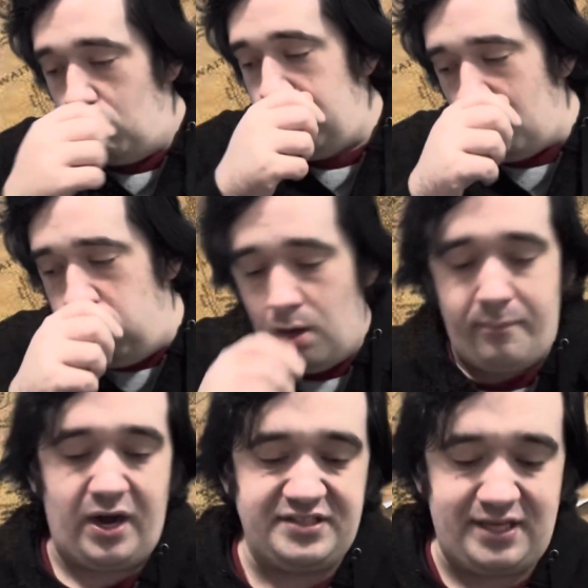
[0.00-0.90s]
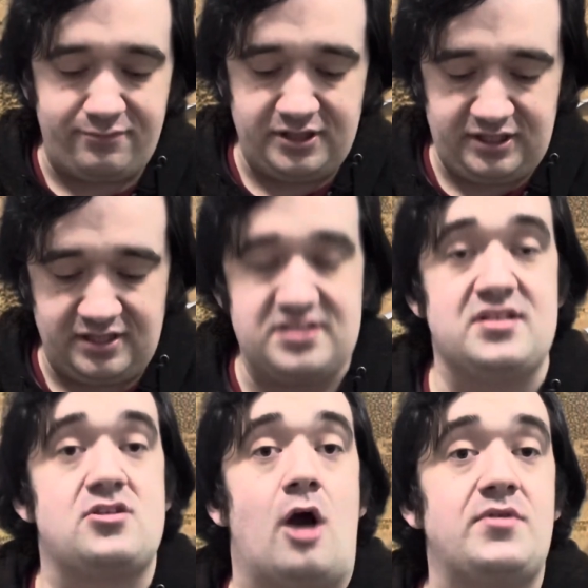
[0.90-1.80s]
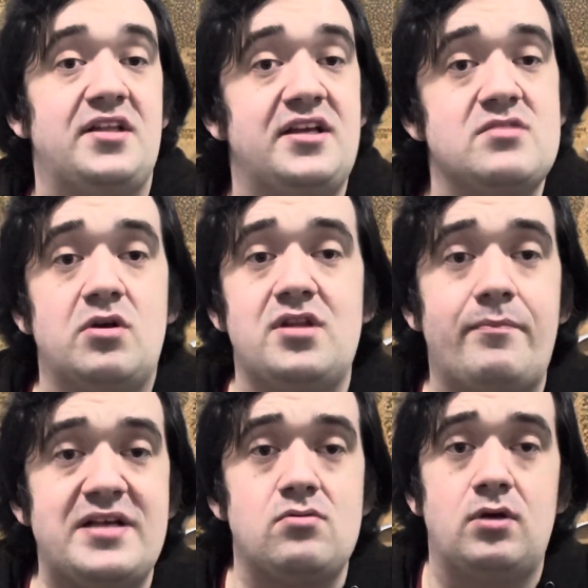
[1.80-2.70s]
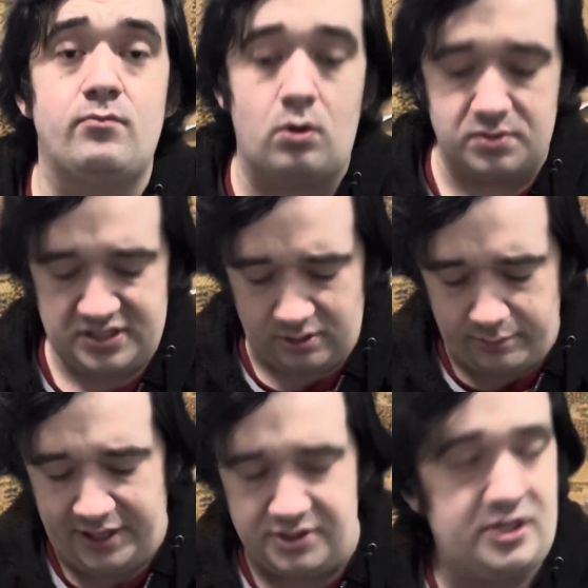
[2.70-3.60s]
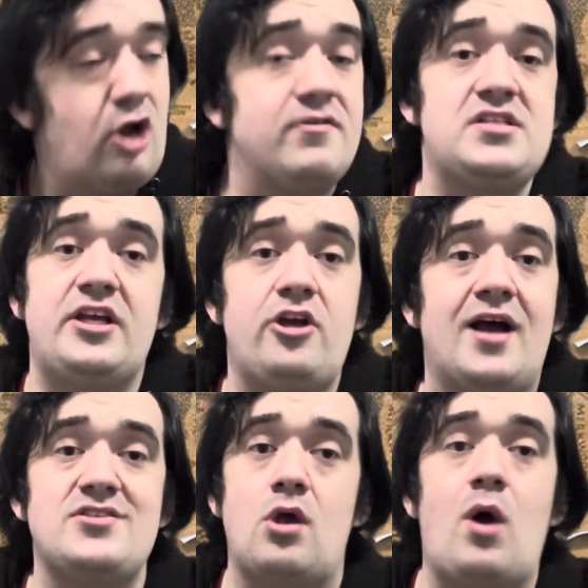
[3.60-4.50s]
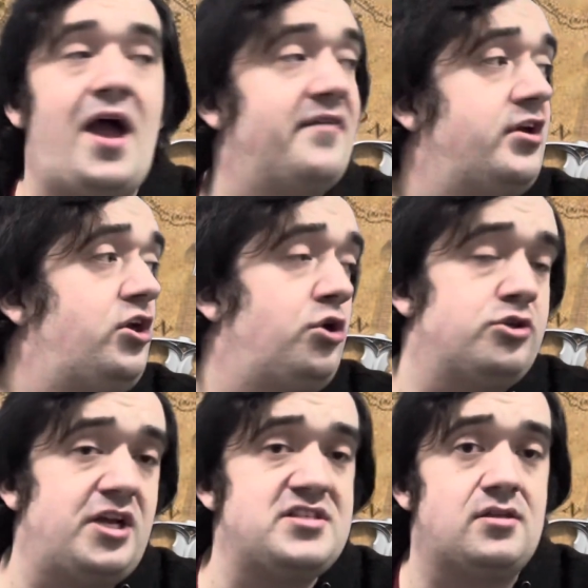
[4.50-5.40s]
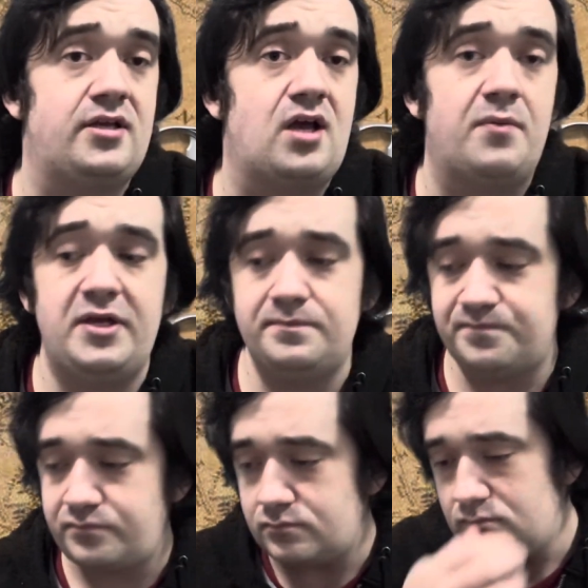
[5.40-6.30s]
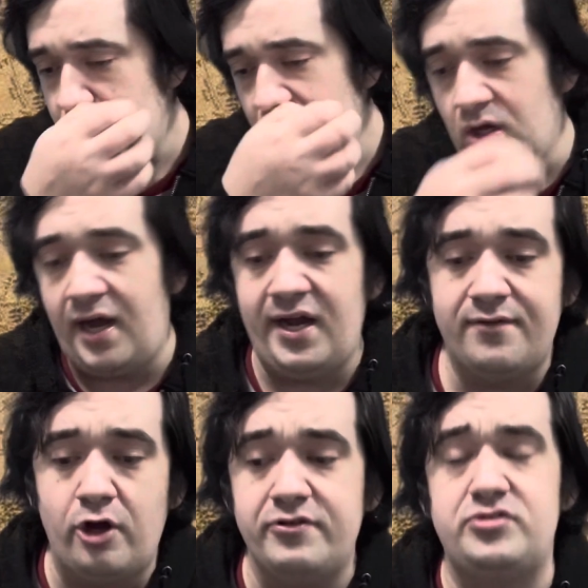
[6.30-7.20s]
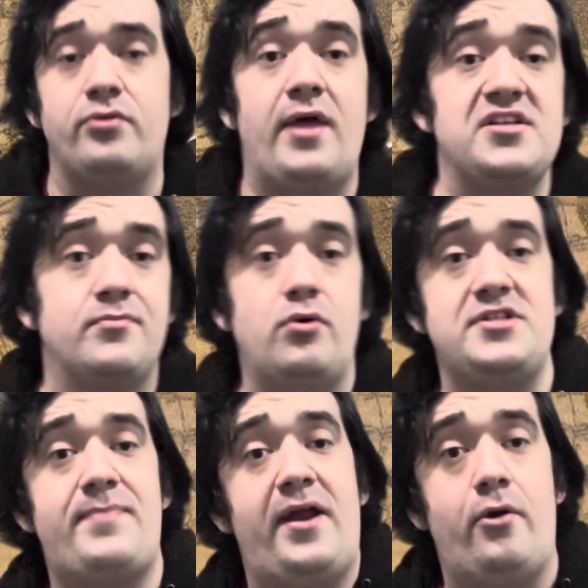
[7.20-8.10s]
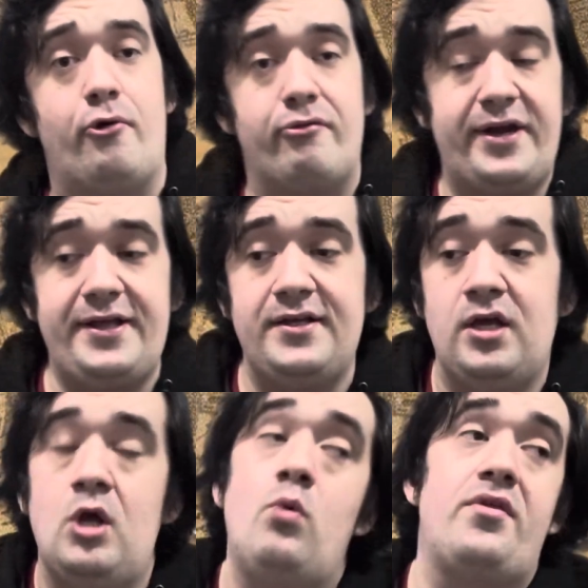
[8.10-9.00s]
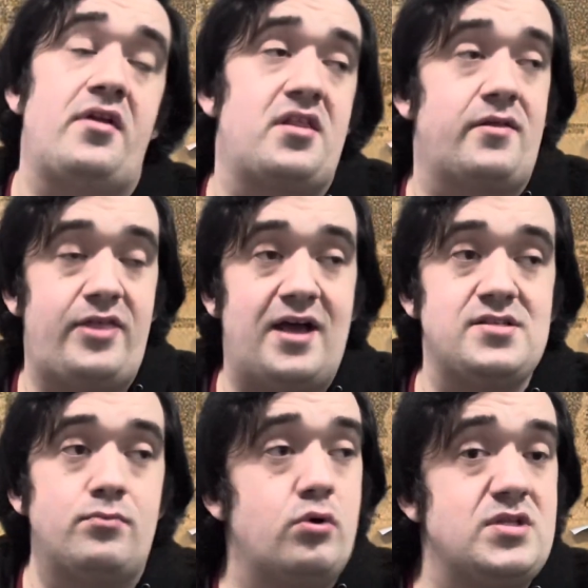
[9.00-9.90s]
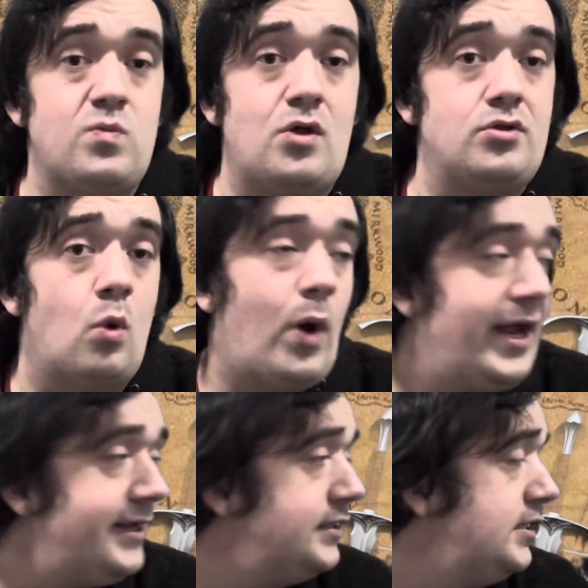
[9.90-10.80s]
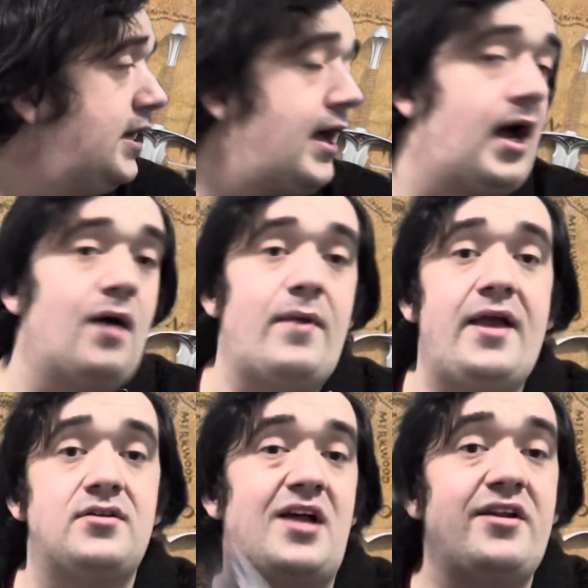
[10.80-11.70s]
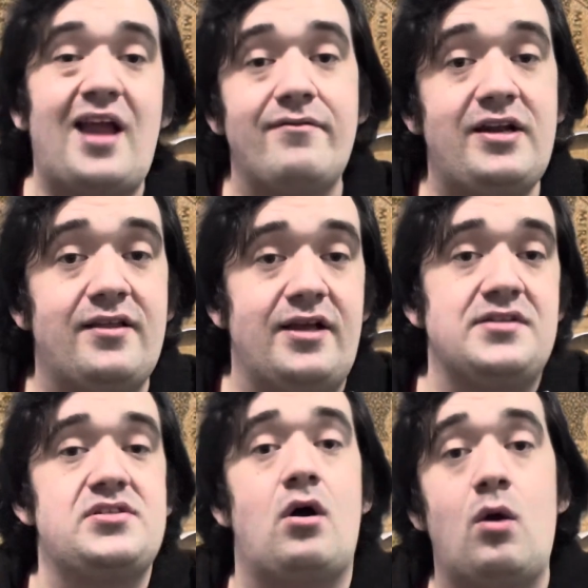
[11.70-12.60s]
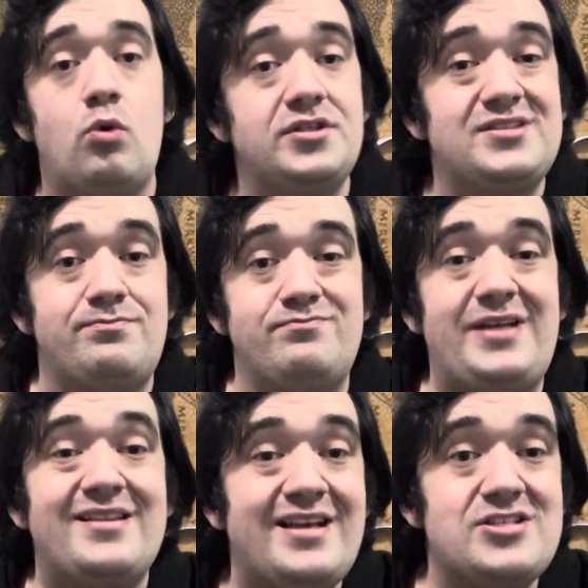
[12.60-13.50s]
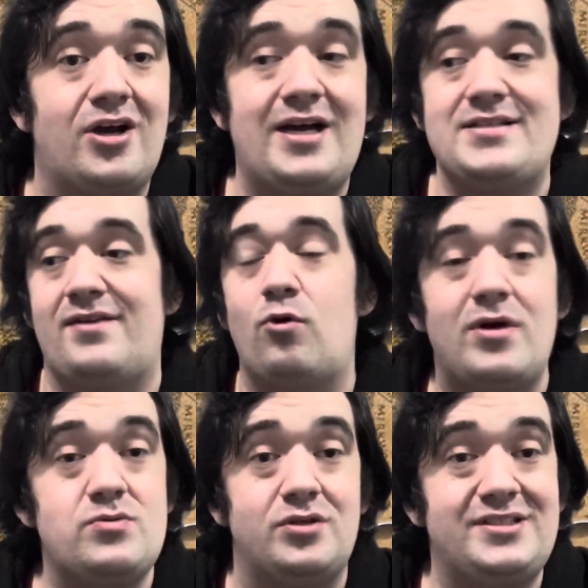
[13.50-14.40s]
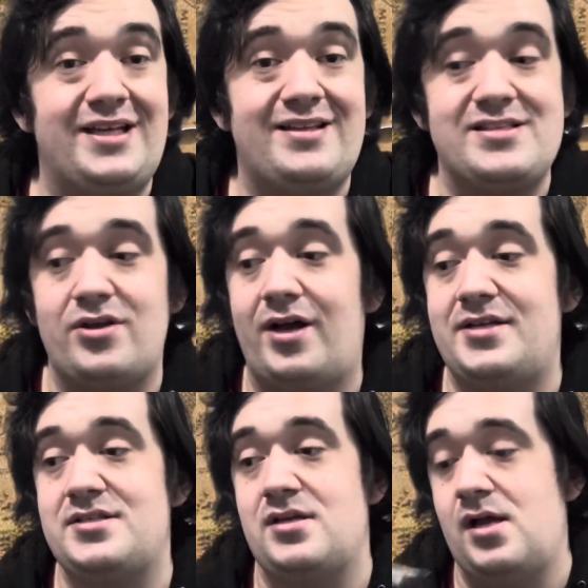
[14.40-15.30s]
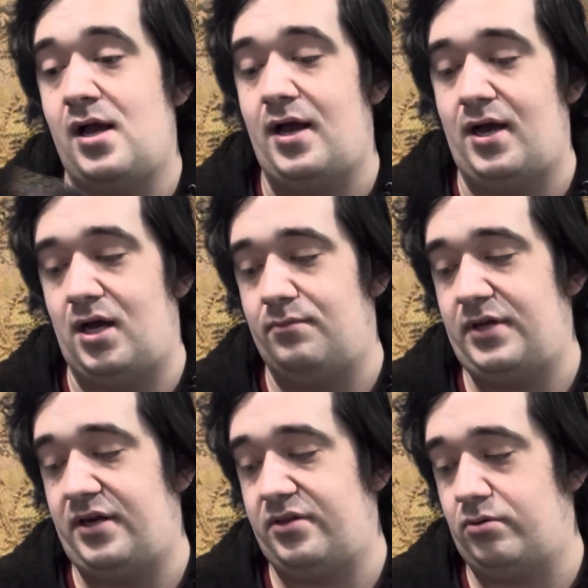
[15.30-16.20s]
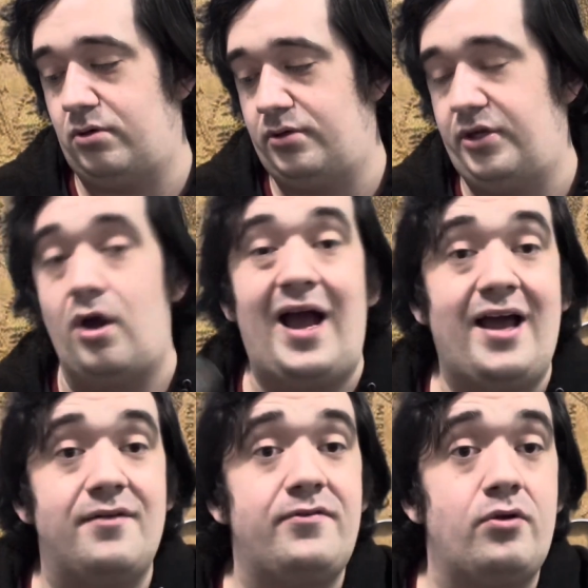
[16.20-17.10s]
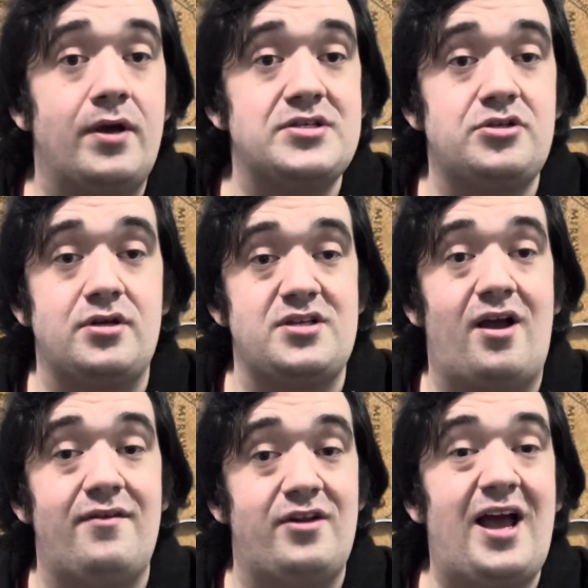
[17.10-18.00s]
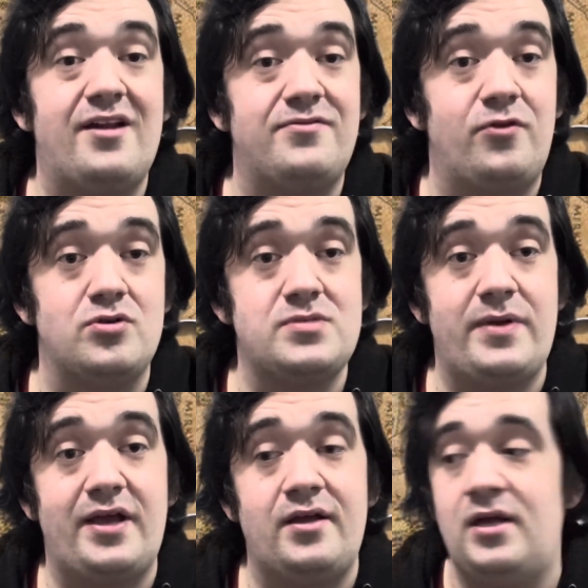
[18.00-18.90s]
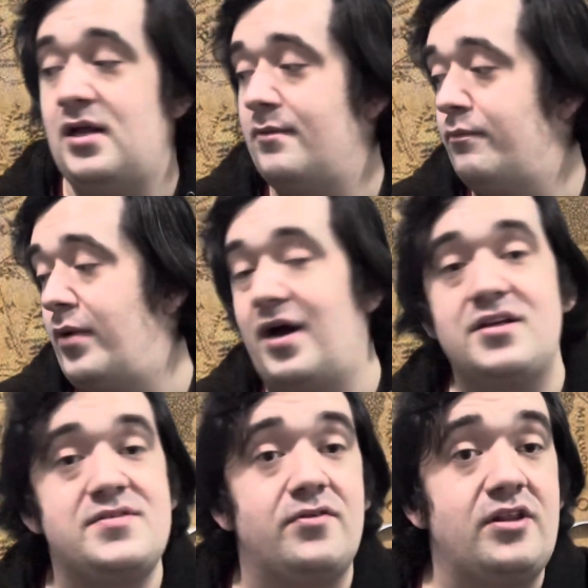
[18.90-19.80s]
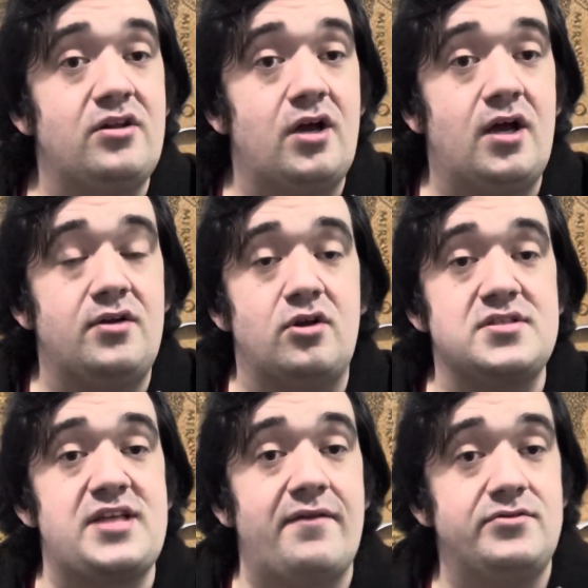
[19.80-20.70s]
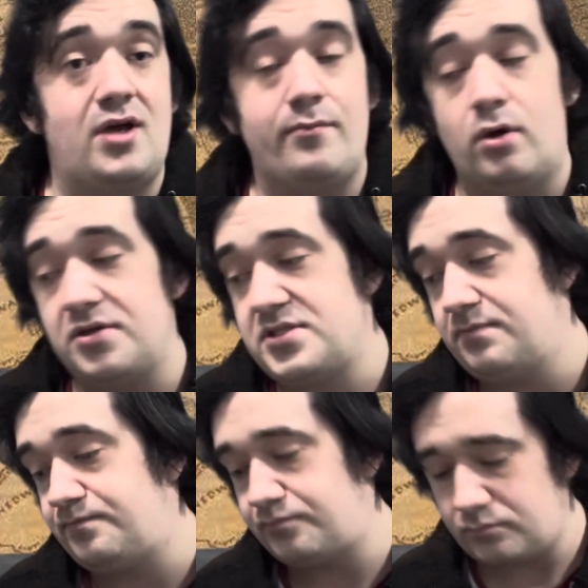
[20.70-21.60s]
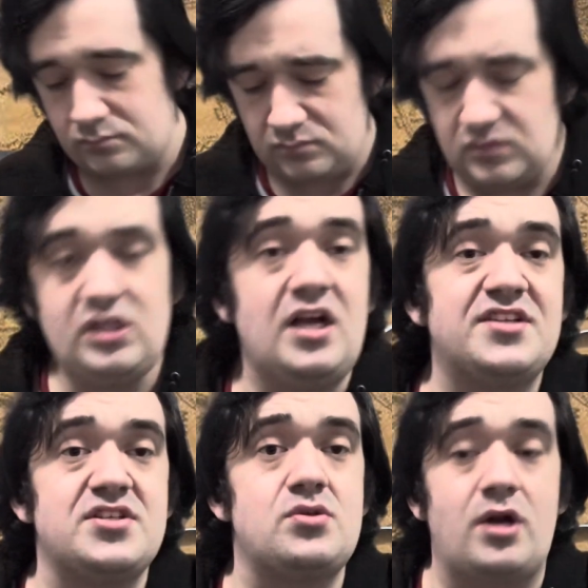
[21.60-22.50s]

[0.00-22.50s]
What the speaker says: but I definitely think it's the sculpt. I think it's one of the best looking models in the range. And obviously you guys know I have a huge Eastling army. I have over 2,000 points painted already, with another 1,000 points well on the way. And I didn't have any of these, so I wanted to get these guys. I've always wanted to get these guys, and I thought, I had a few extra. I had a few spare bucks for the not Skaventide box. I just thought